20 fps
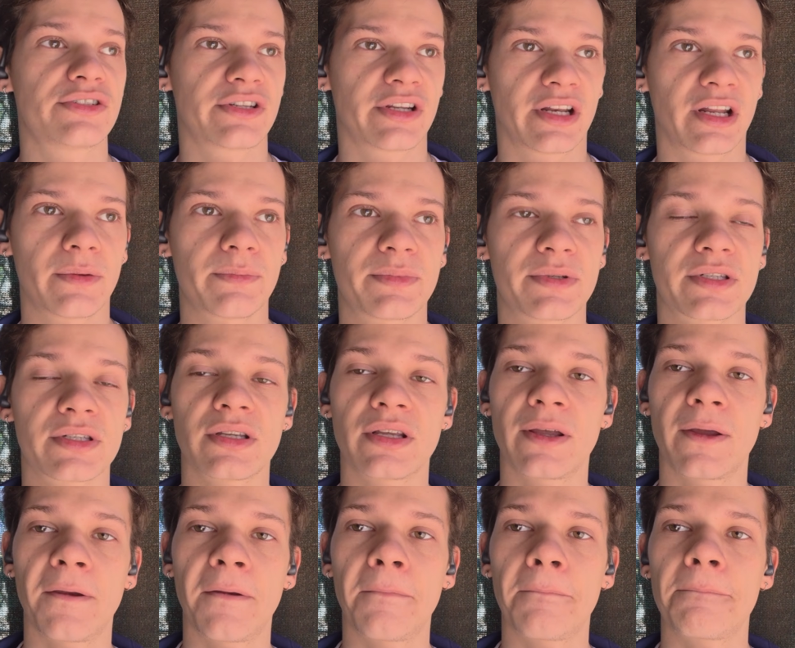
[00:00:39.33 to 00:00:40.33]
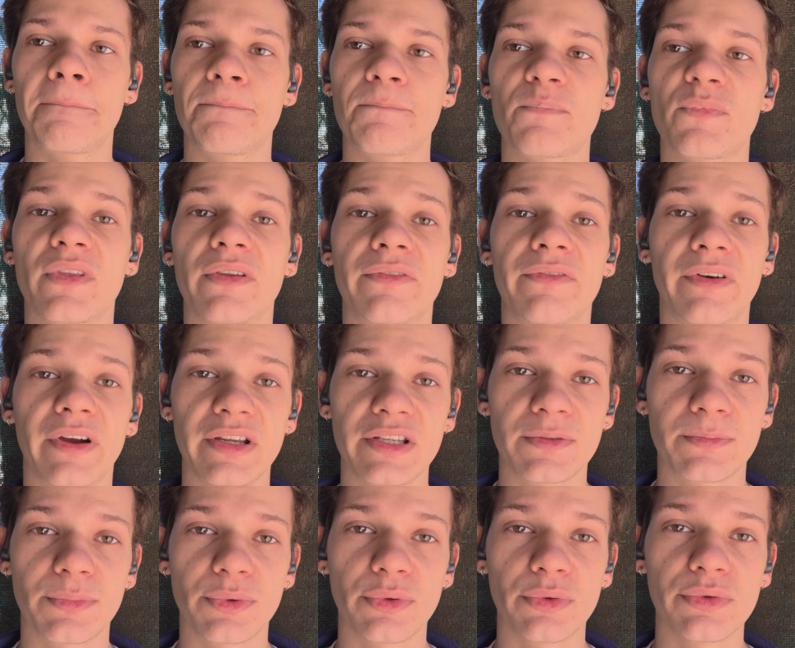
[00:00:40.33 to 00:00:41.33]
chin-ups,
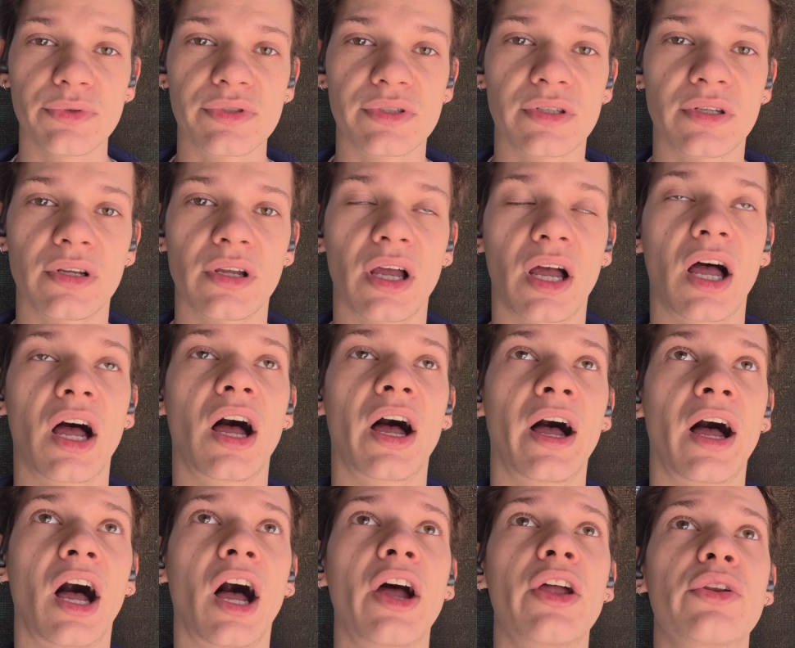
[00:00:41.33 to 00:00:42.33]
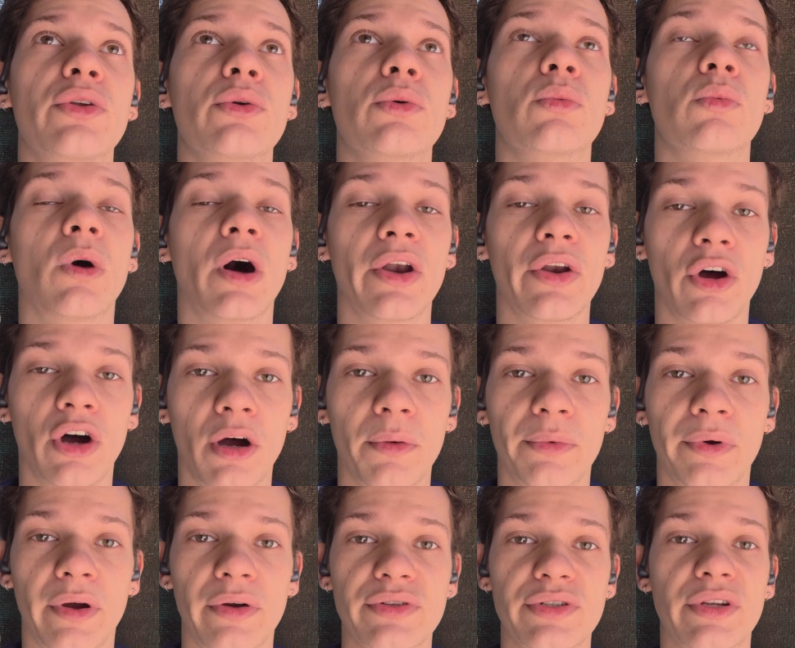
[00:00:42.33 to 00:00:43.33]
face pulls. I do one
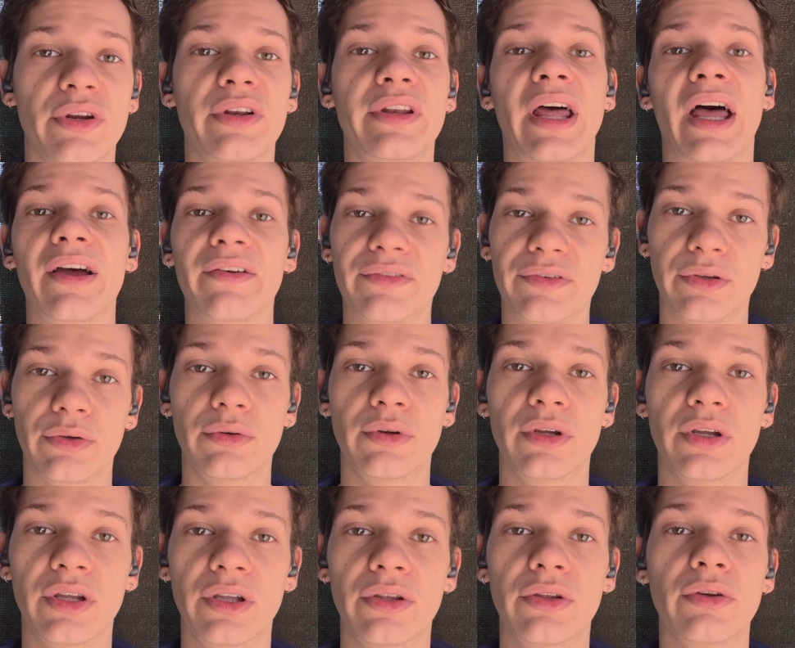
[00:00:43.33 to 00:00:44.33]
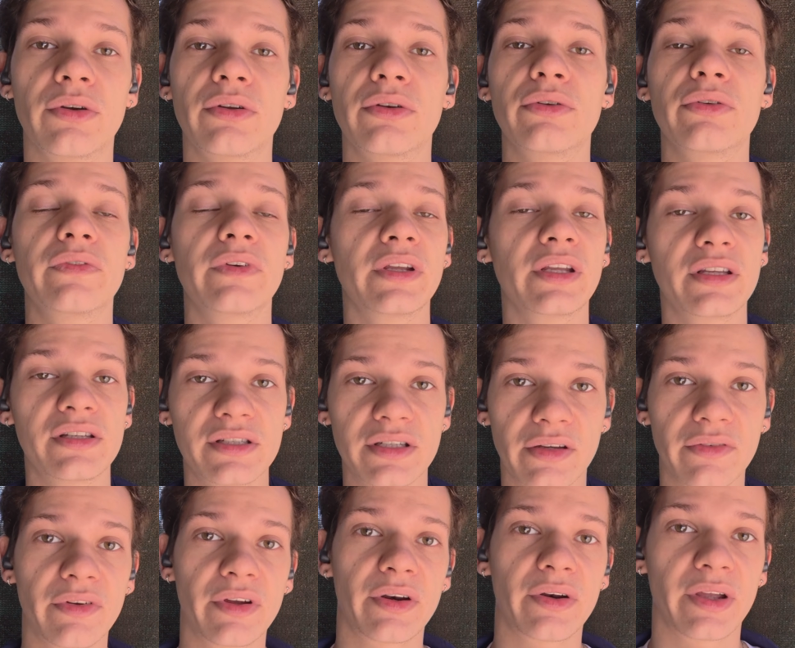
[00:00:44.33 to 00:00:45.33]
arm rows. You don't have to. You can do the
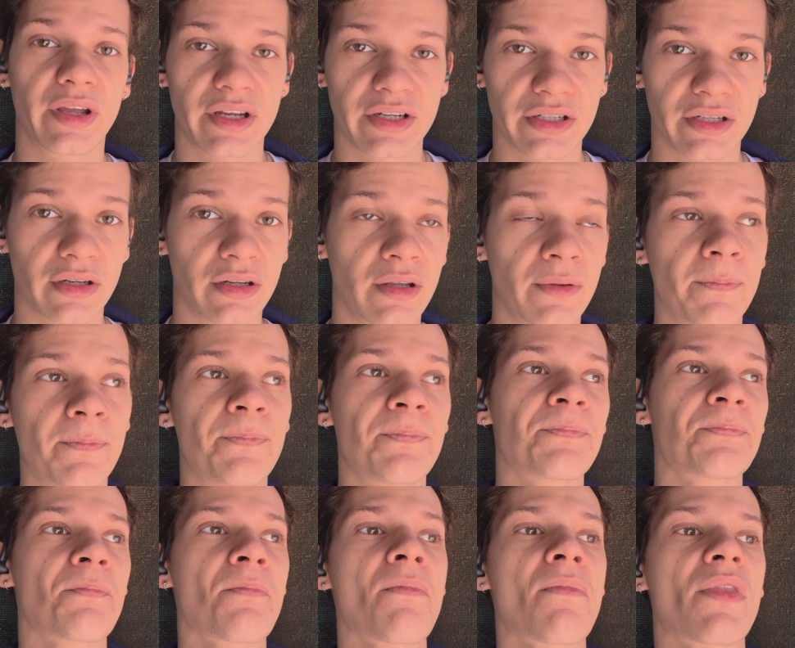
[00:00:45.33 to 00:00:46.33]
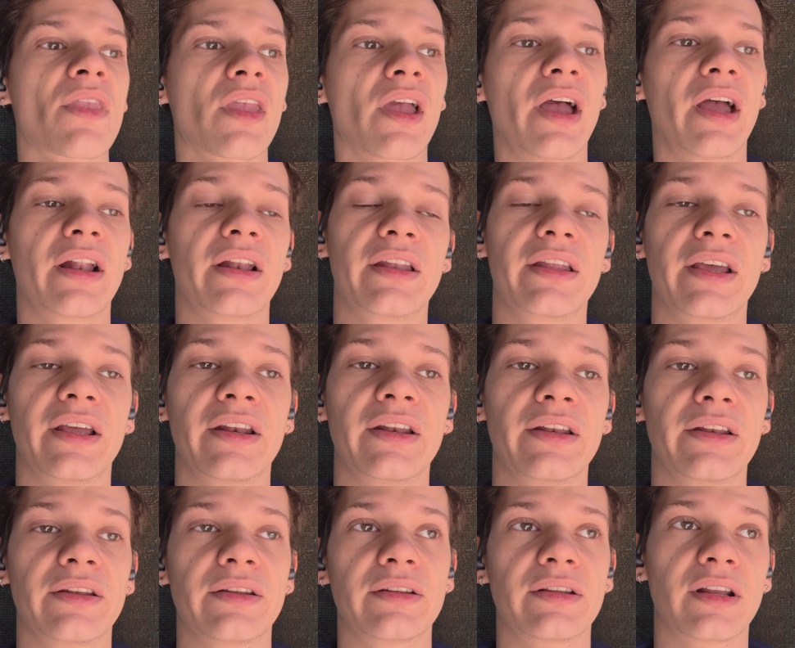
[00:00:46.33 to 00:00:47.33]
easier variation. And
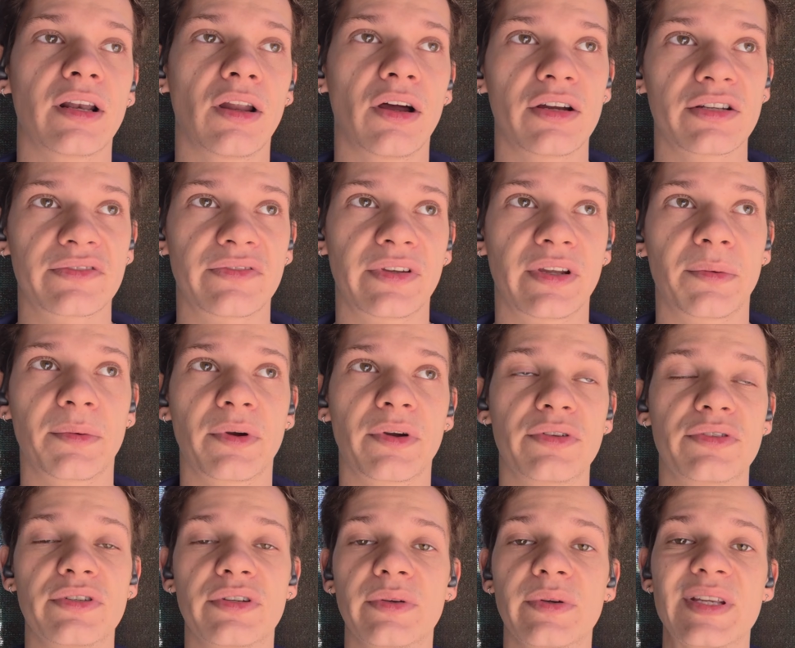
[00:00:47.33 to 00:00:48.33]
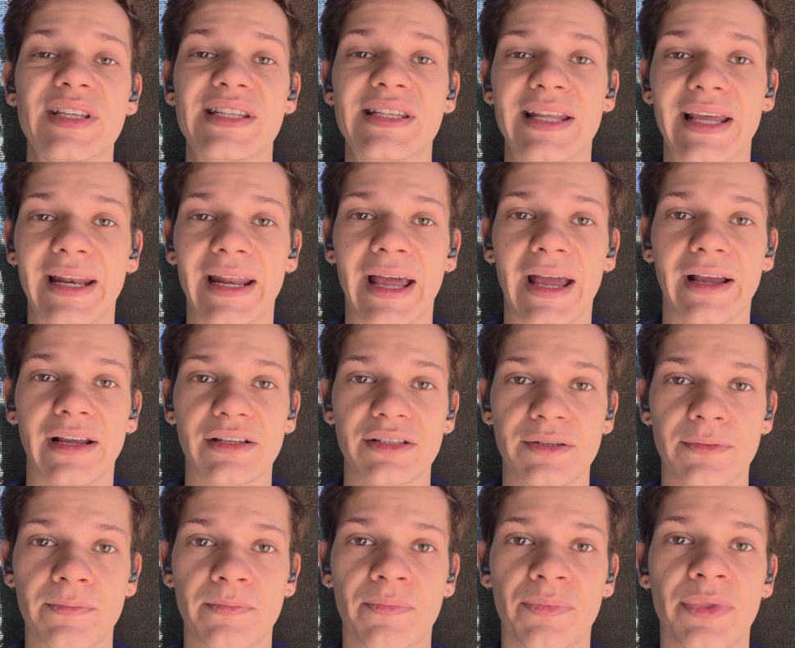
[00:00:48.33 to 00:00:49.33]
then the last thing I'm going to do is dead hangs.